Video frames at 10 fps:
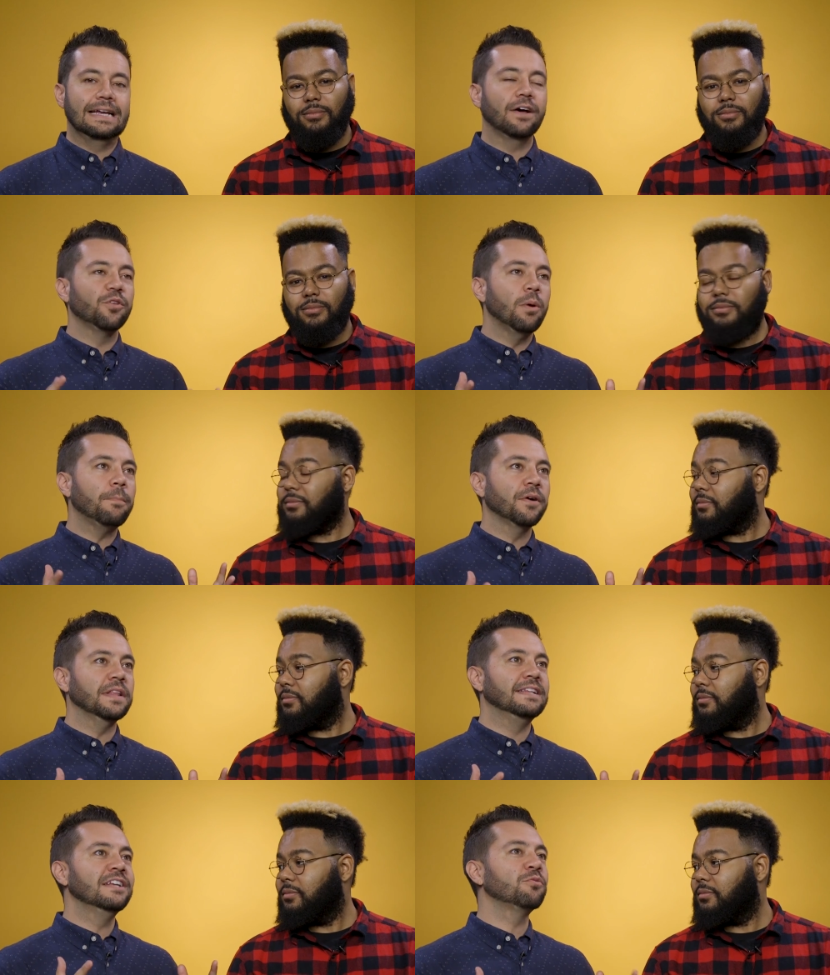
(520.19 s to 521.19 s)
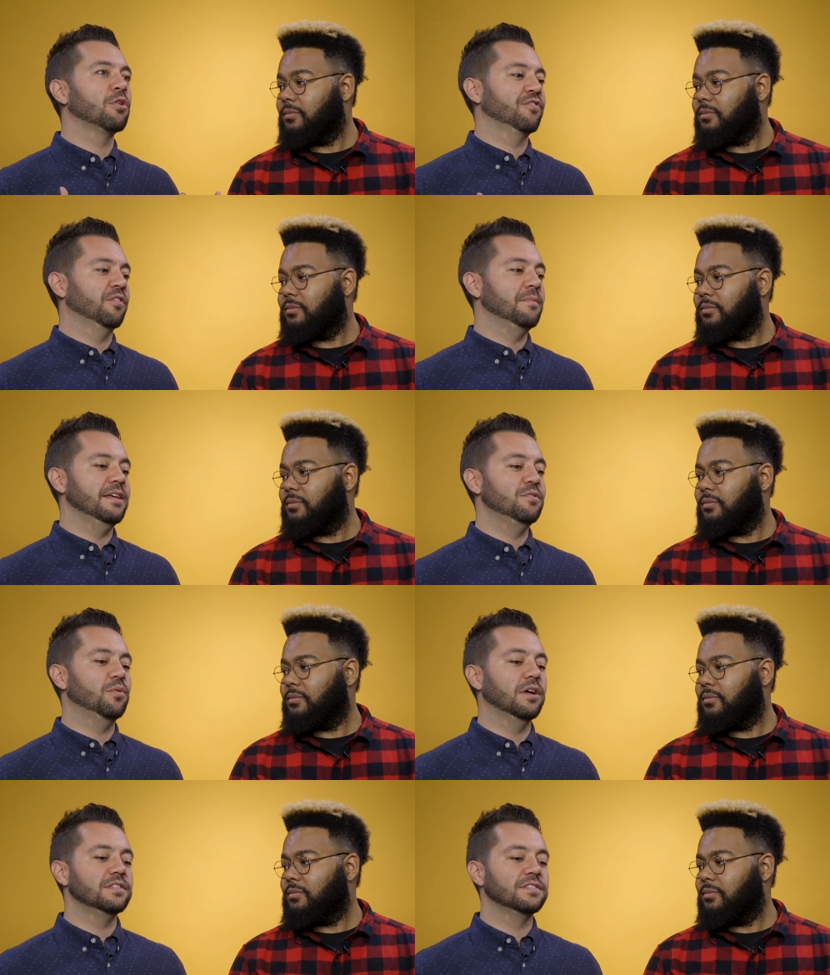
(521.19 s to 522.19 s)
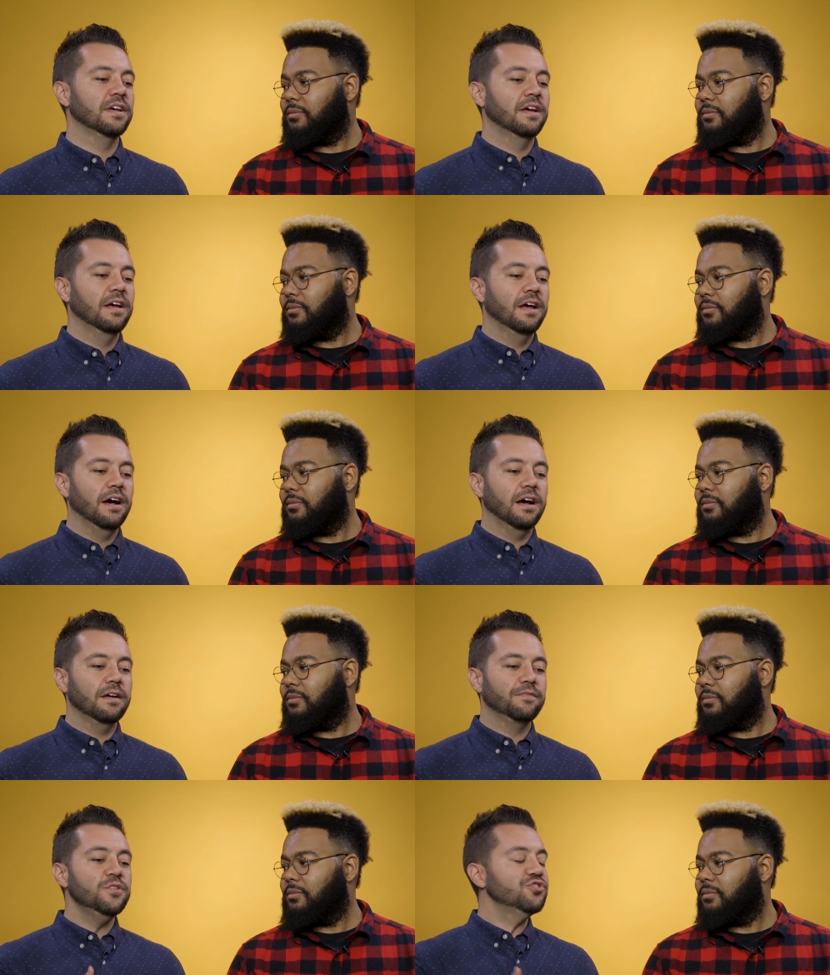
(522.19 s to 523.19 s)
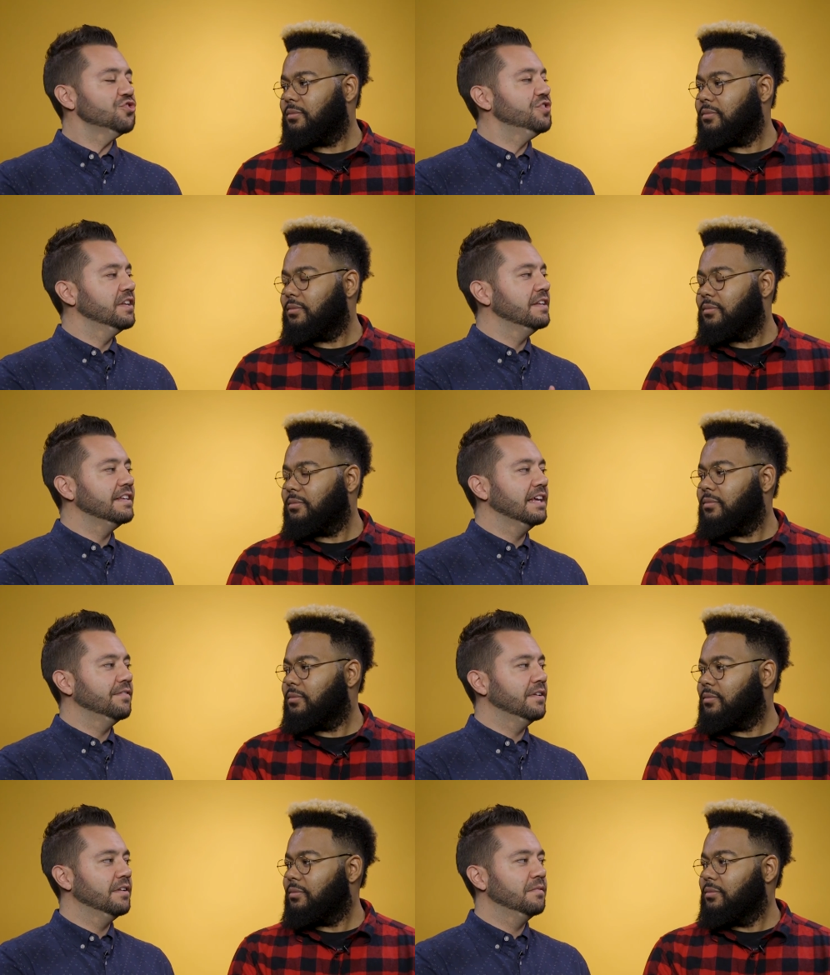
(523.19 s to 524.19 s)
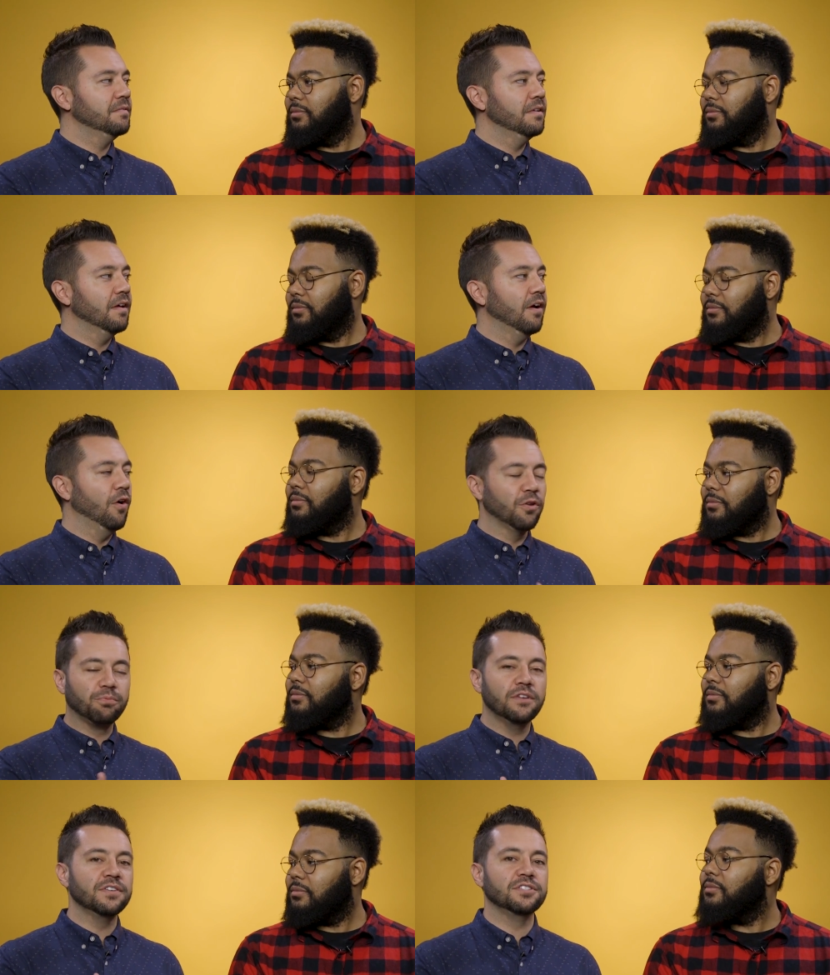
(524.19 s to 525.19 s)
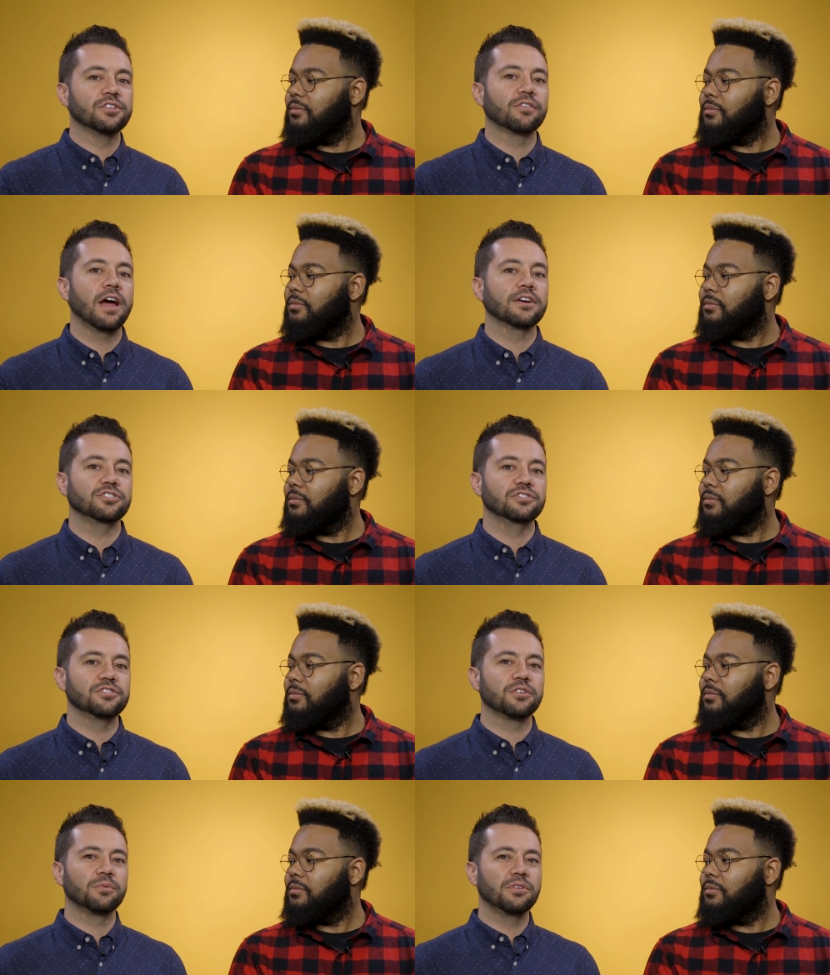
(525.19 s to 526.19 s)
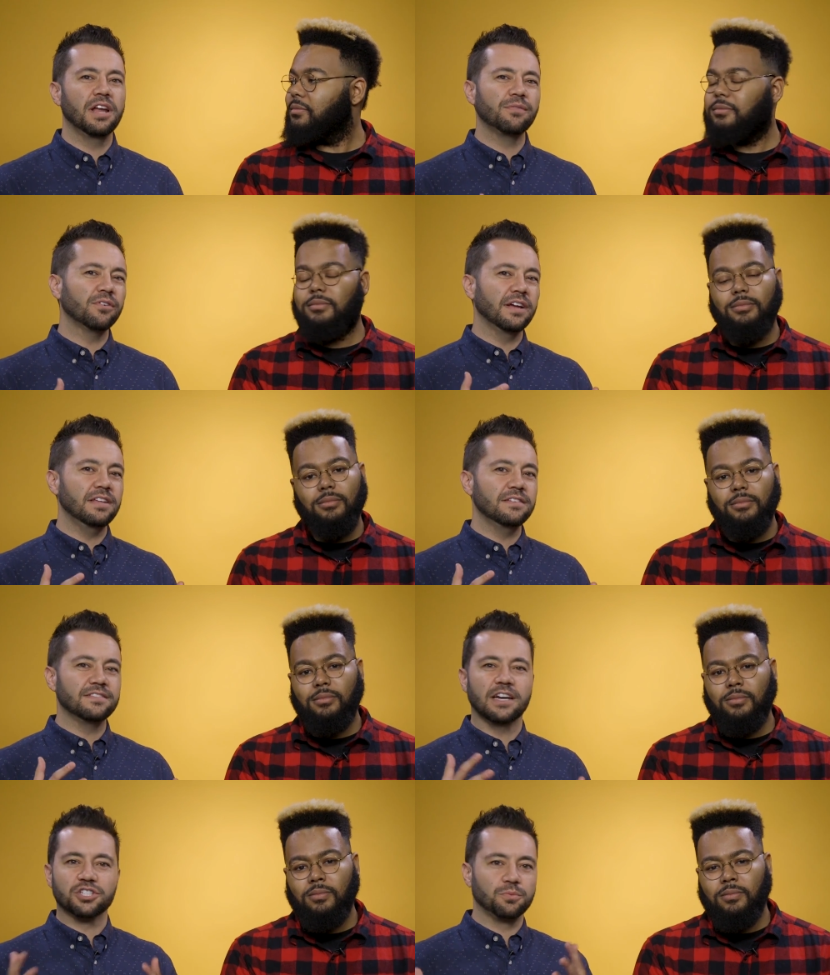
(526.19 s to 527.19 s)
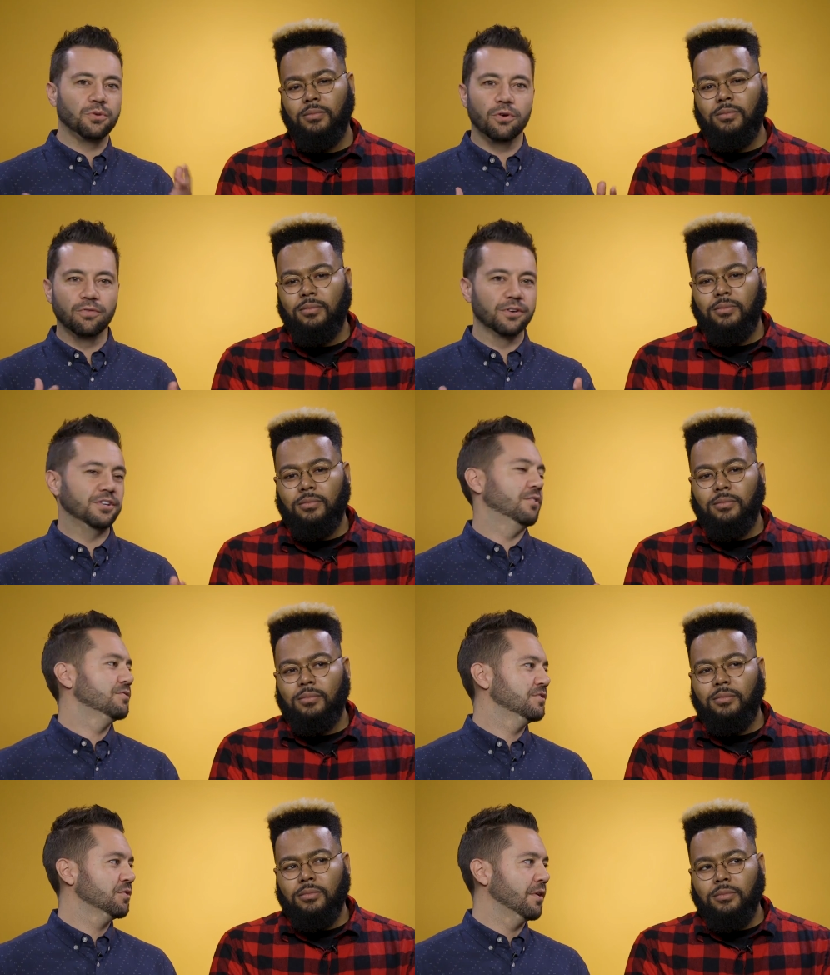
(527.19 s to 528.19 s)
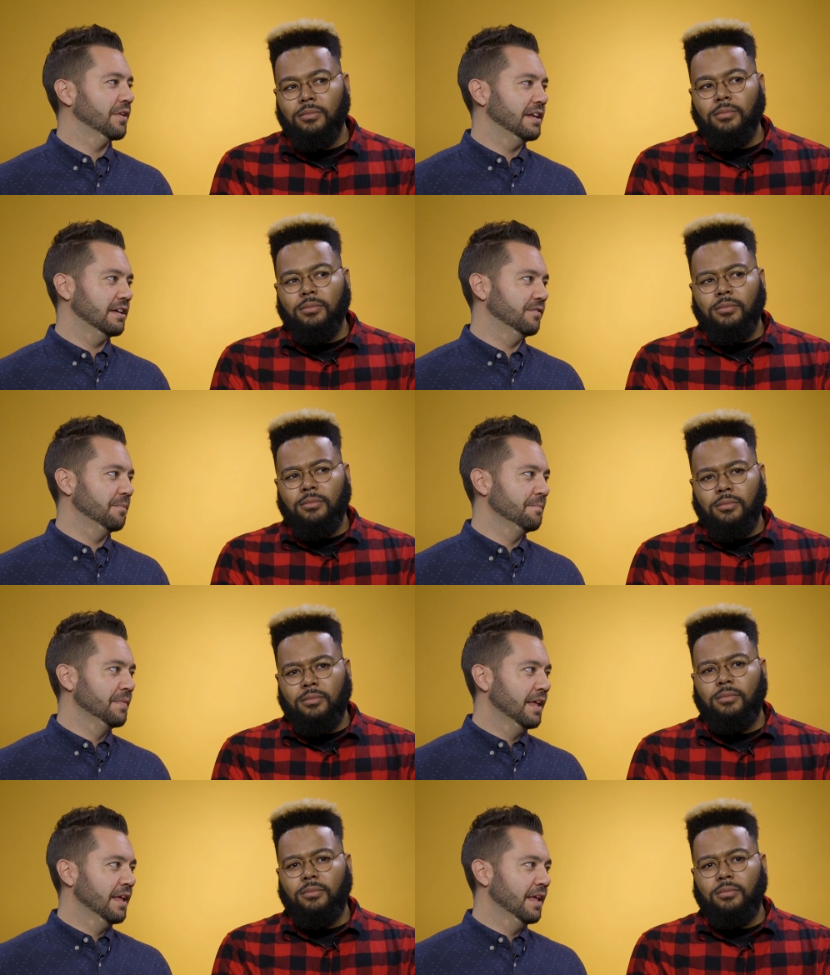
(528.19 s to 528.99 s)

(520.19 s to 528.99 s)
Speaker 1: Now, the one part that didn't work for me was future Syd and David, all their previous interactions, there were never any sexual overtones throughout any of them.